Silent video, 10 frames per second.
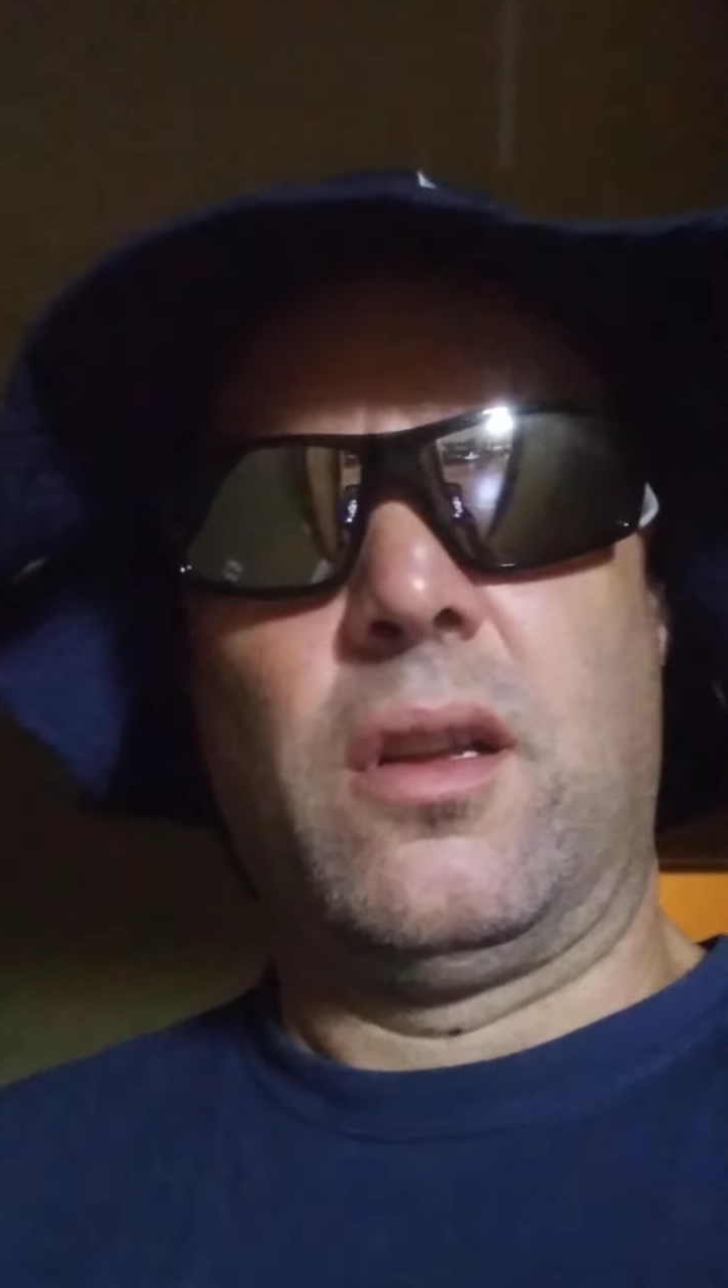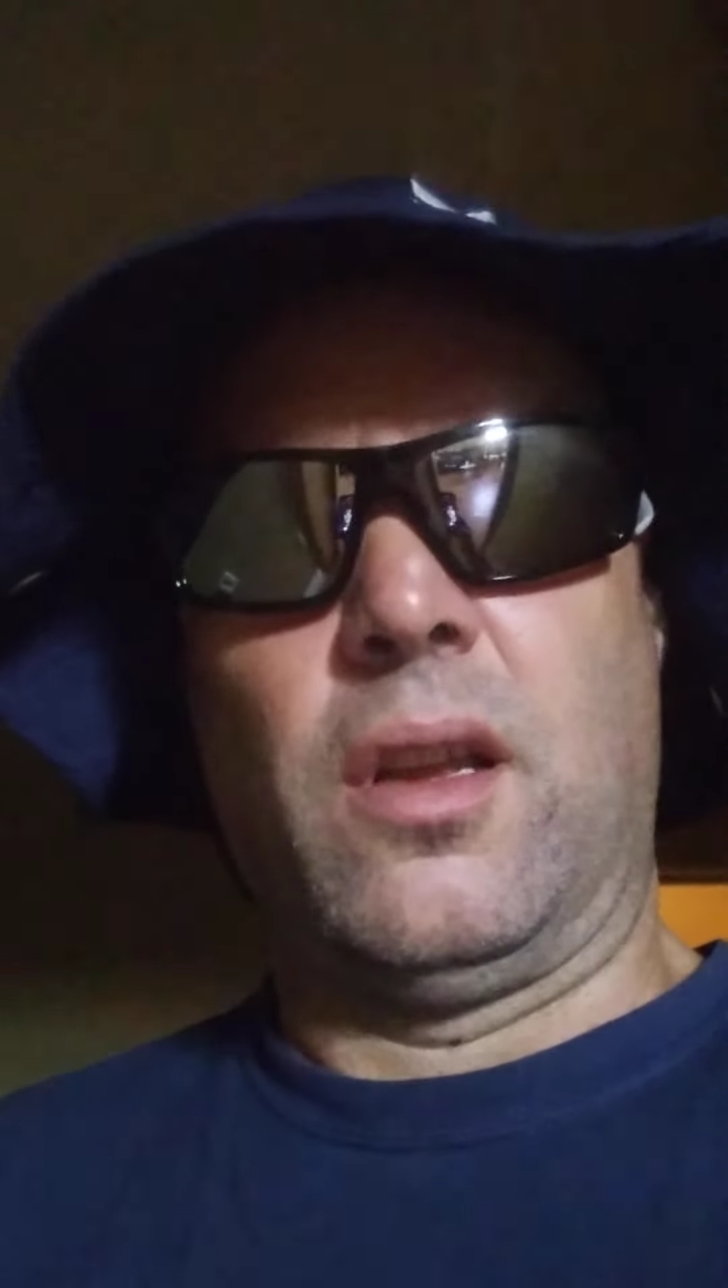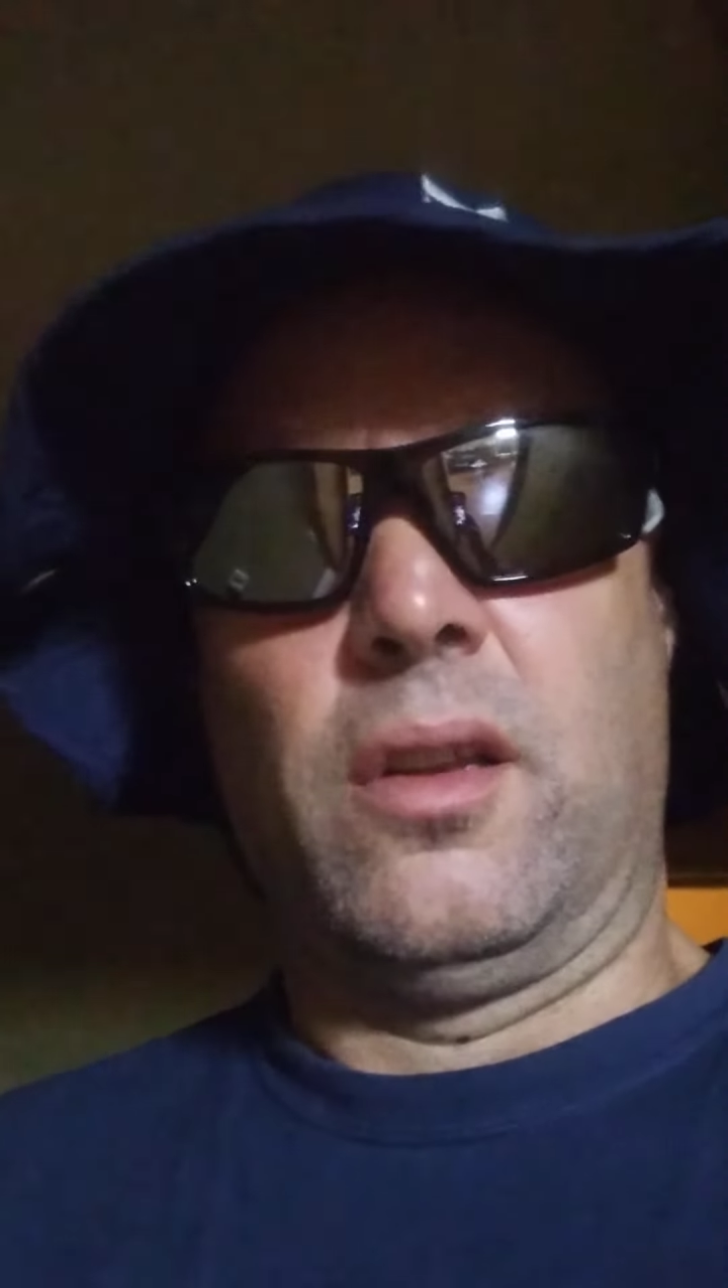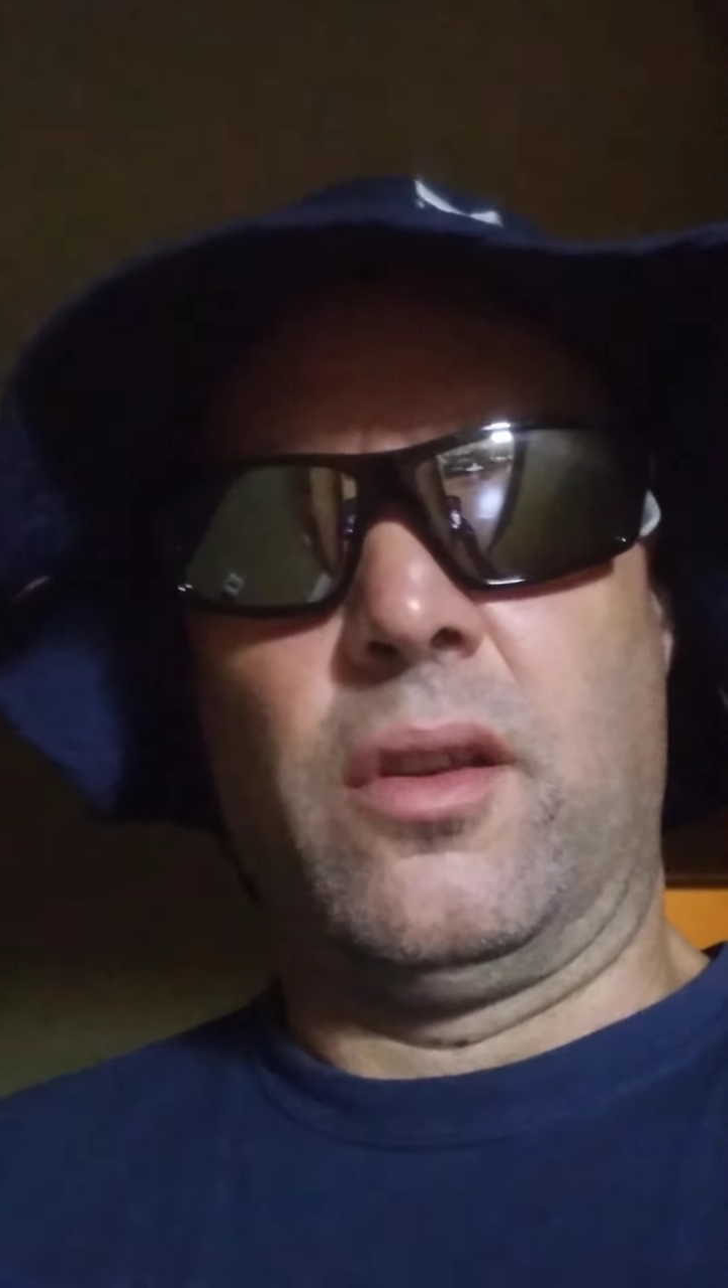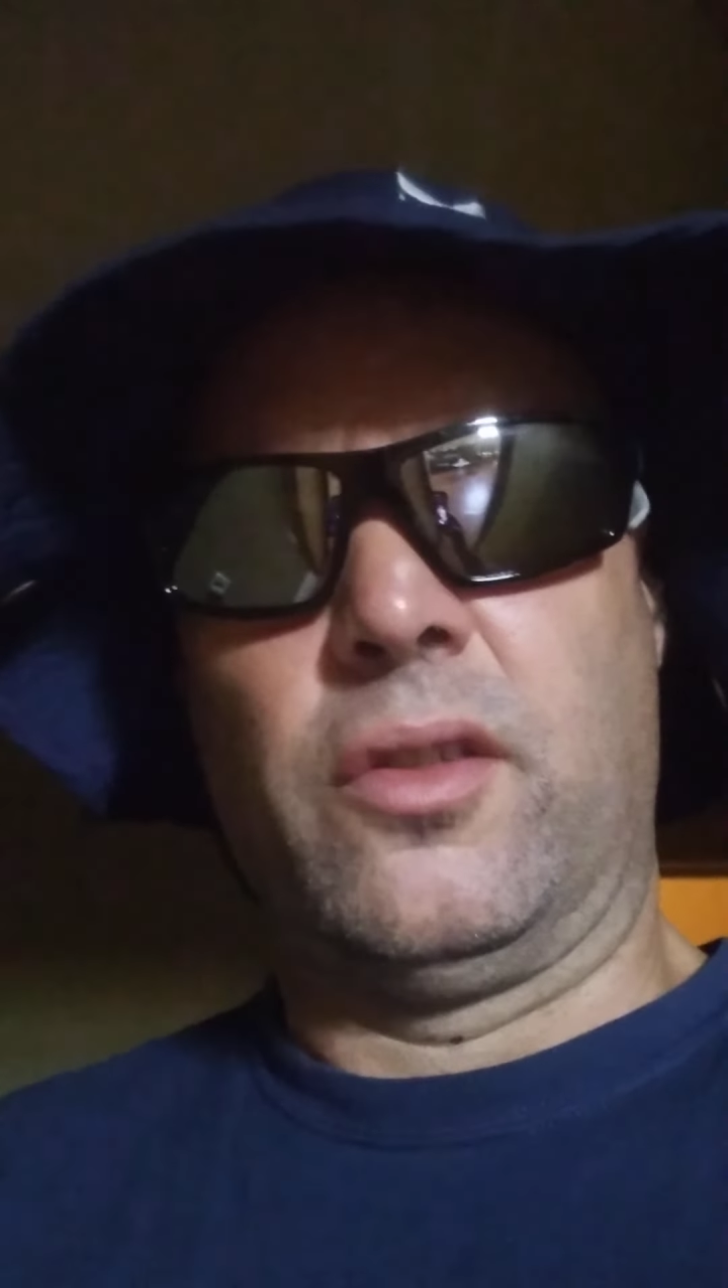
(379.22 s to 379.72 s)

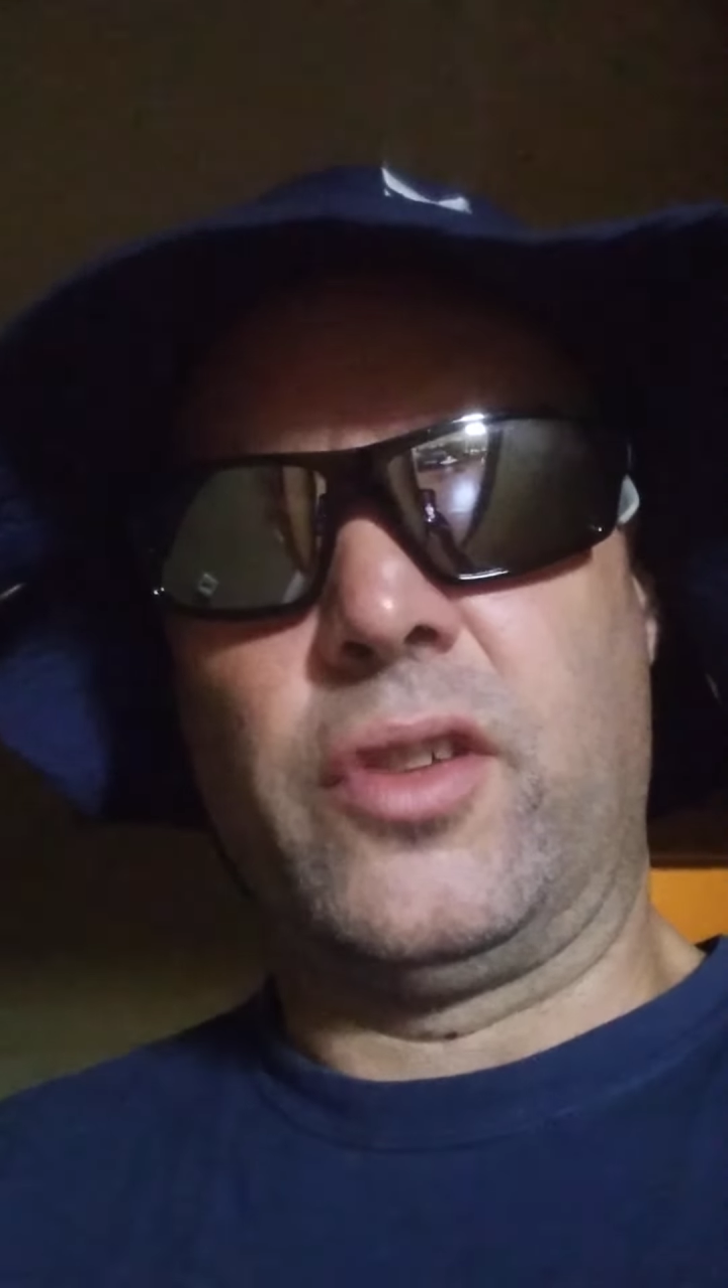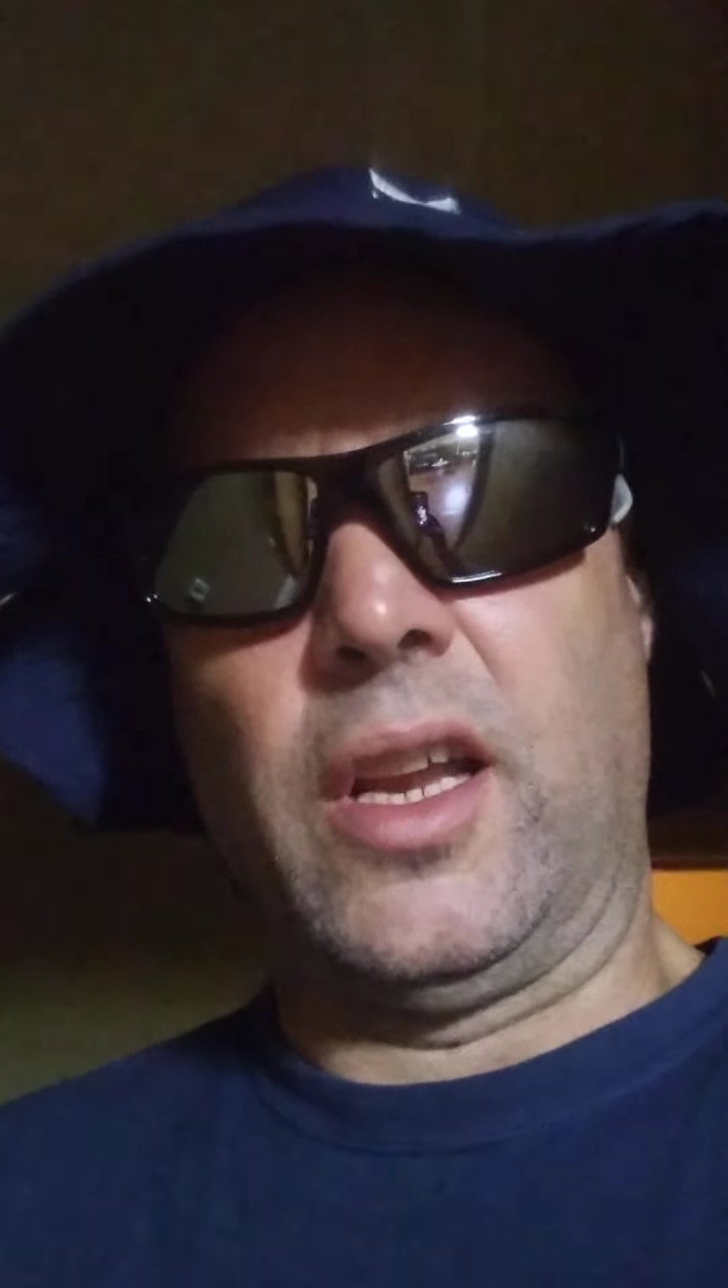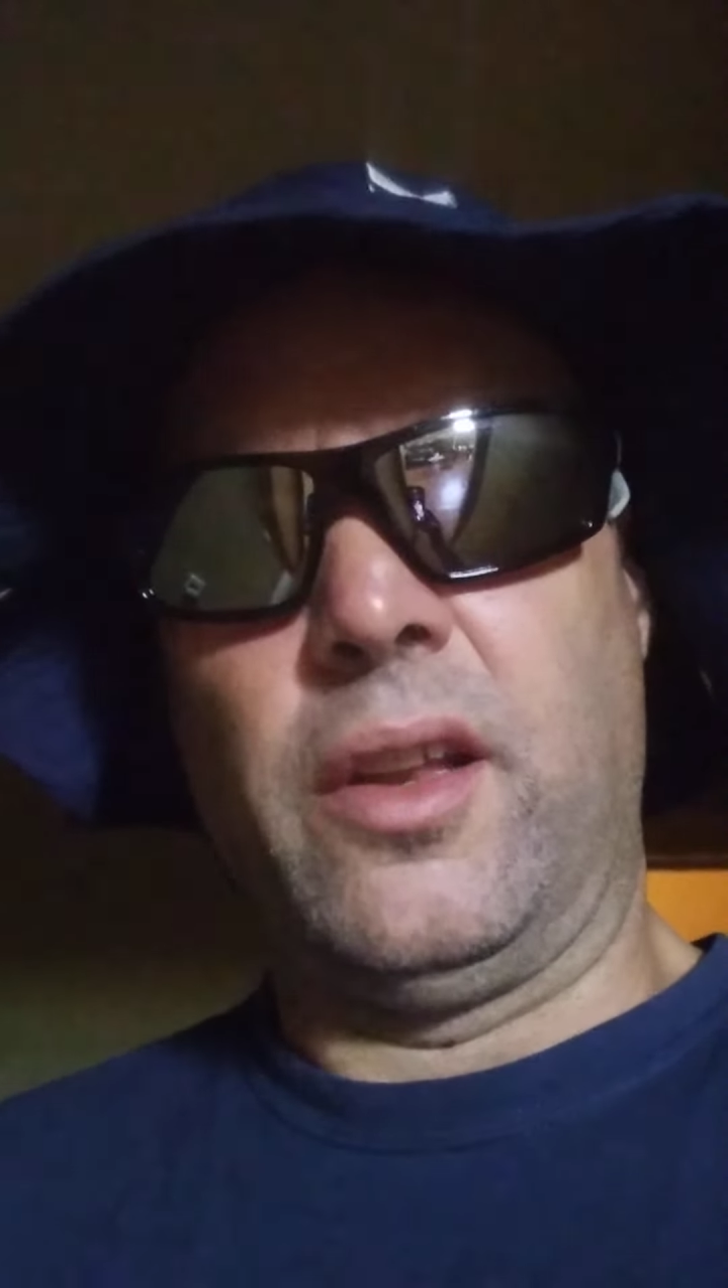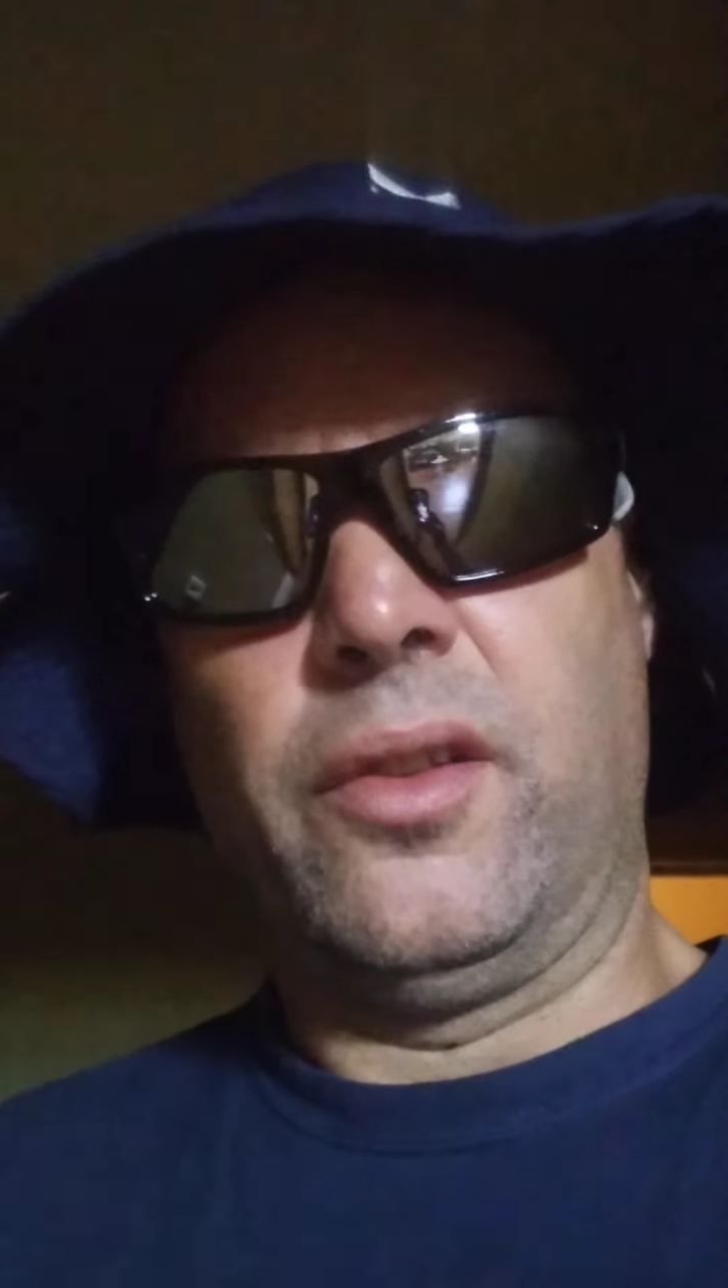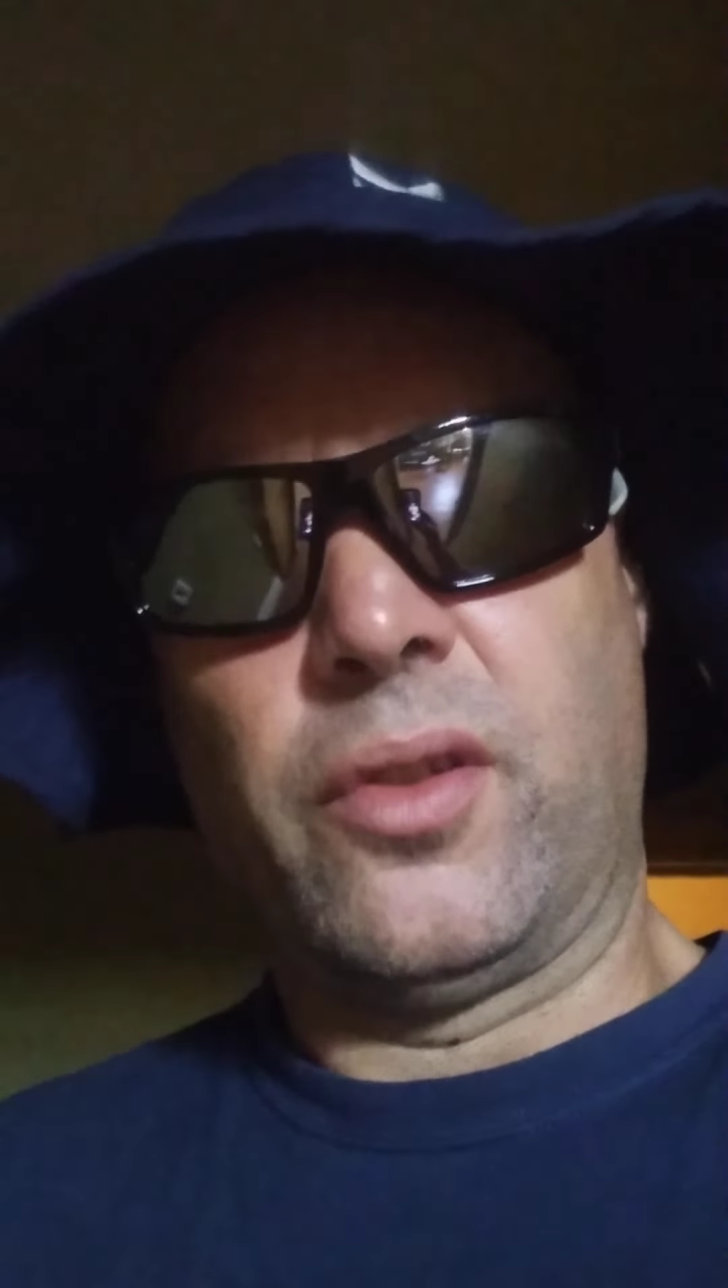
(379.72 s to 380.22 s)
and the
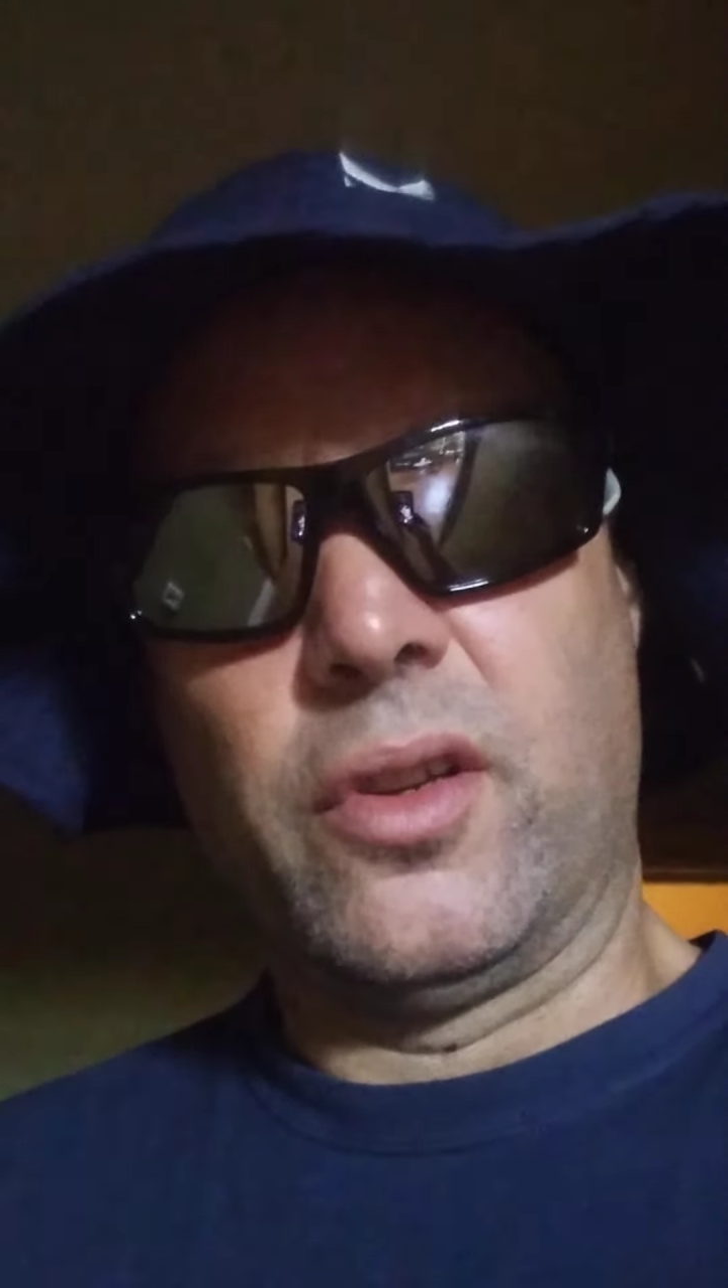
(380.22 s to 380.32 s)
chains